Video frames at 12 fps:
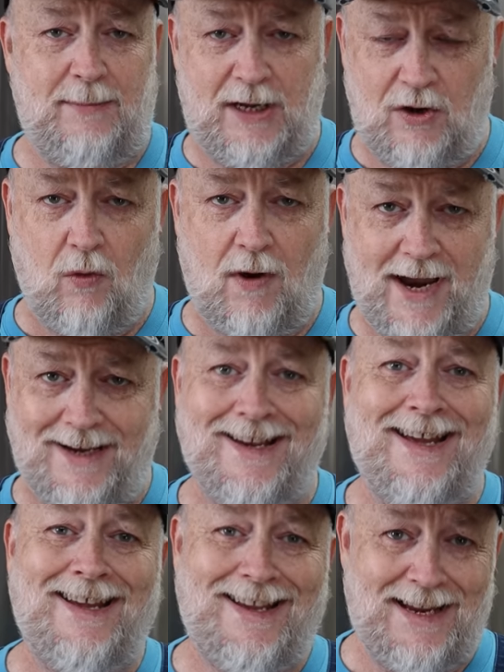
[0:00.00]
going to be great
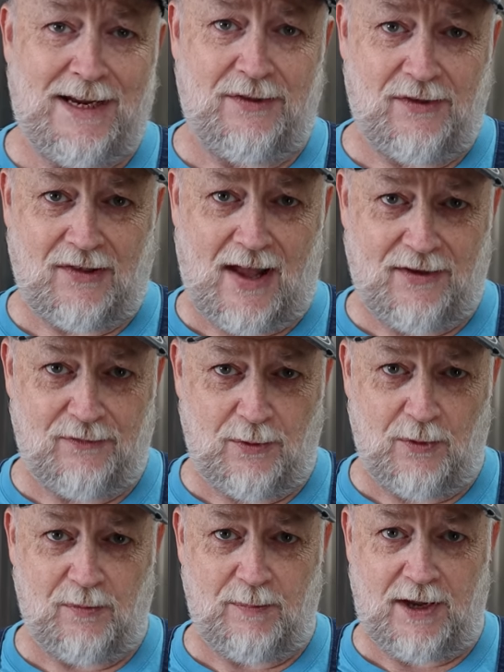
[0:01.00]
in sliced
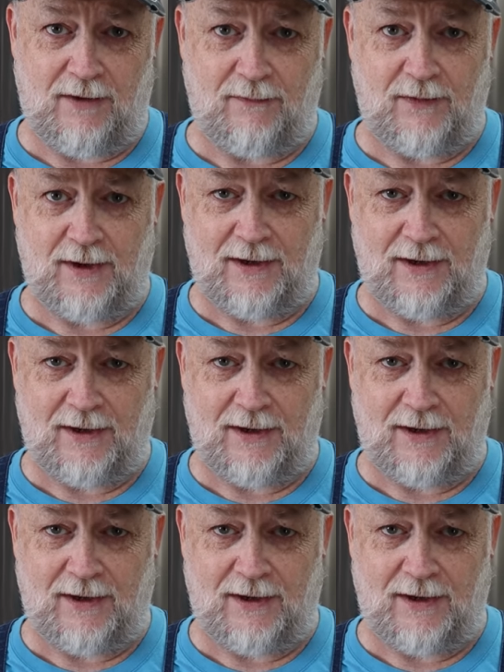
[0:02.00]
roast beef.